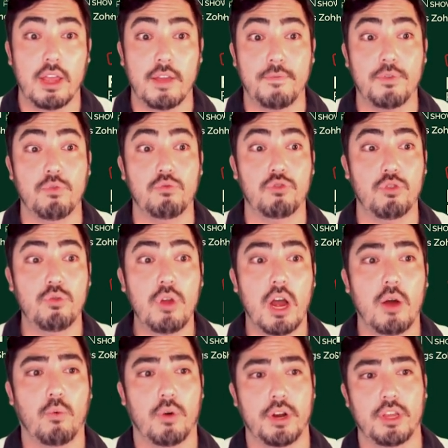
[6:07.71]
If you do
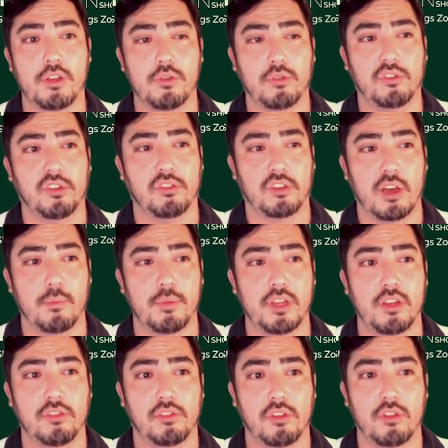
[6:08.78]
not want to use these
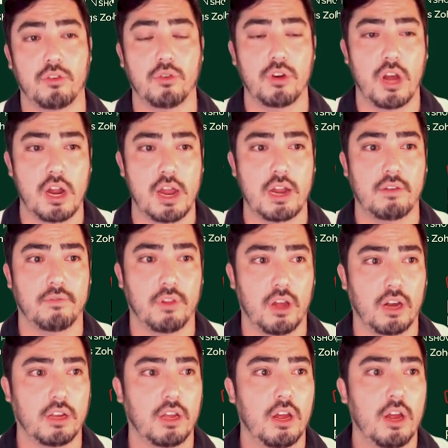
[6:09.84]
companies, you're not out of
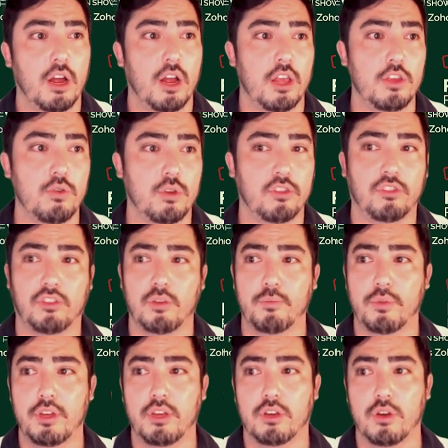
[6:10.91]
luck. You can
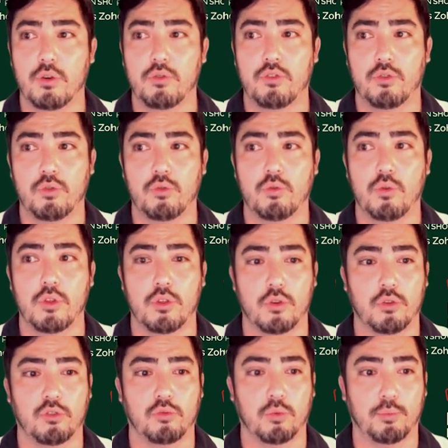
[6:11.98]
simply go to
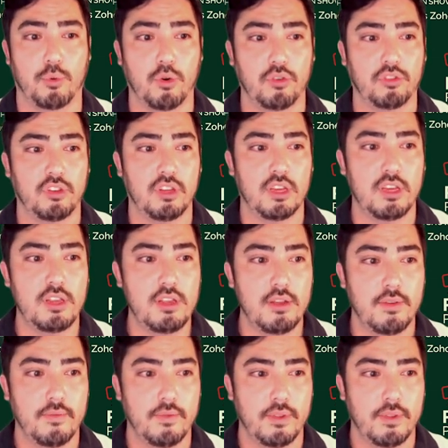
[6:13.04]
those reports again